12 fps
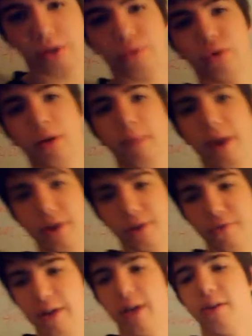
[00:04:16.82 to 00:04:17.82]
if we diminish the
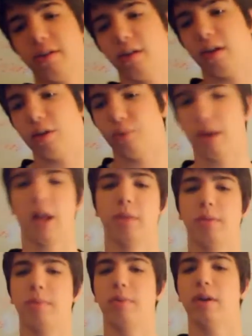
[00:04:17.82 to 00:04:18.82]
value? As long as we help
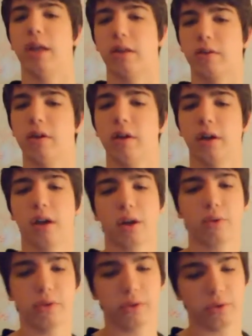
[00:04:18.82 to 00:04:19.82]
people, that's good, it
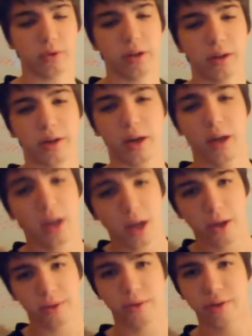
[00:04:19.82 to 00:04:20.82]
increases utility.
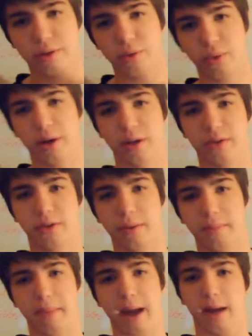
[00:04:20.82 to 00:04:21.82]
So this is where this
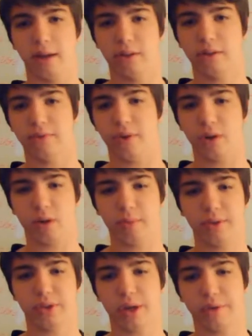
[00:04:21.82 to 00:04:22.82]
imbalance of
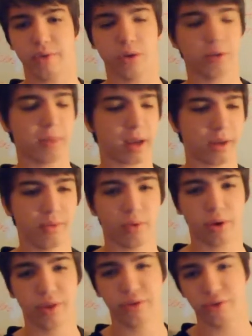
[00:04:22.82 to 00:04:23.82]
arguments kind of goes back and
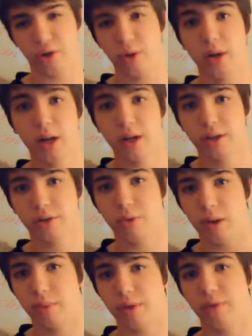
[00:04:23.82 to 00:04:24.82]
forth. So this is
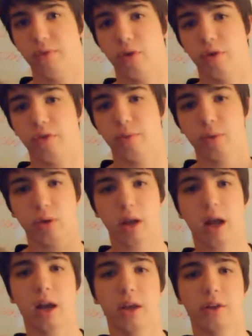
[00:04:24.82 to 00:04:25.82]
what I'm looking for from you
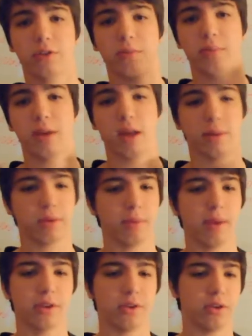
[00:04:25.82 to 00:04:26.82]
guys. PMs and
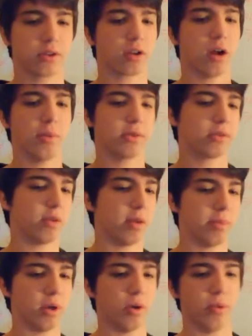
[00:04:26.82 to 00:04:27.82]
messages, comments, to let
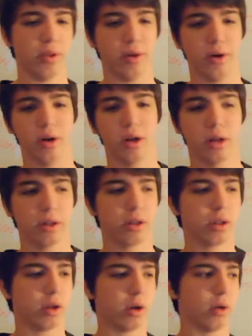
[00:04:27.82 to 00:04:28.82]
me know whether
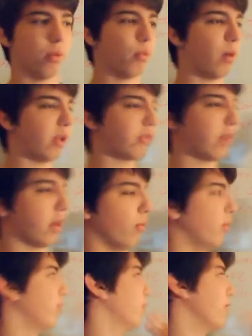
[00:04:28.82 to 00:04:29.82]
one side
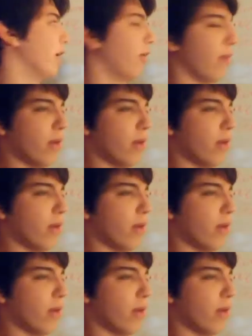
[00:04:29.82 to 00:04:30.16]
wins or the other, and